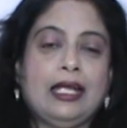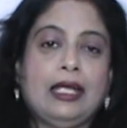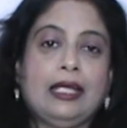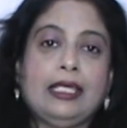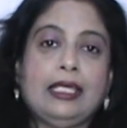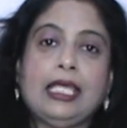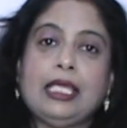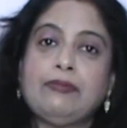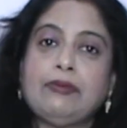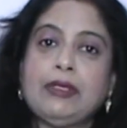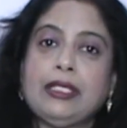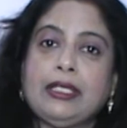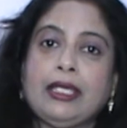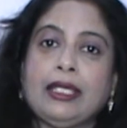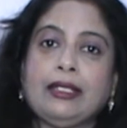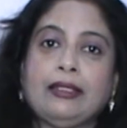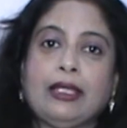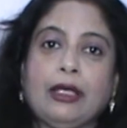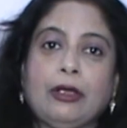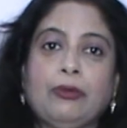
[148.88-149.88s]
Even
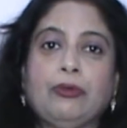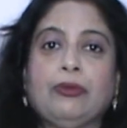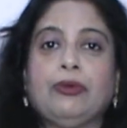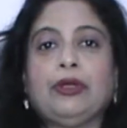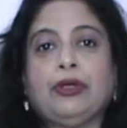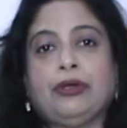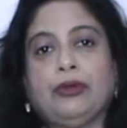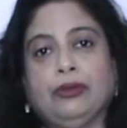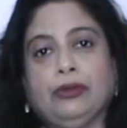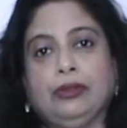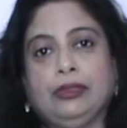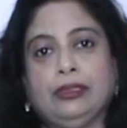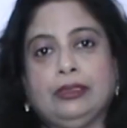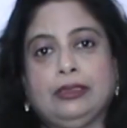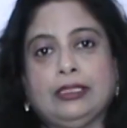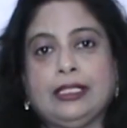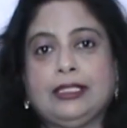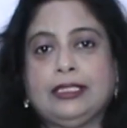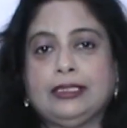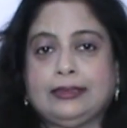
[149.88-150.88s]
in the
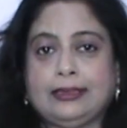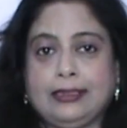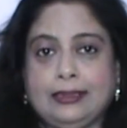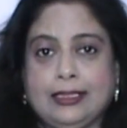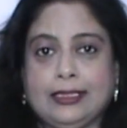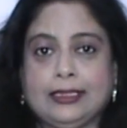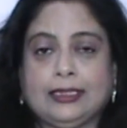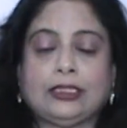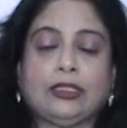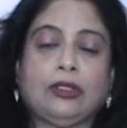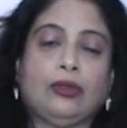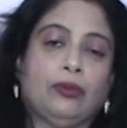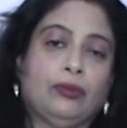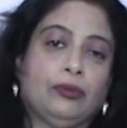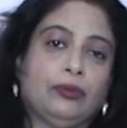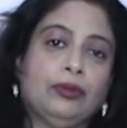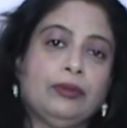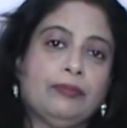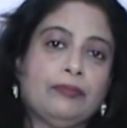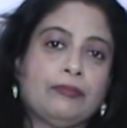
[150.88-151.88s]
Gurukul, that is in the
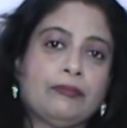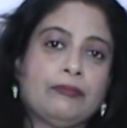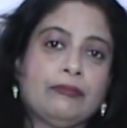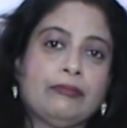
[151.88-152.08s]
school,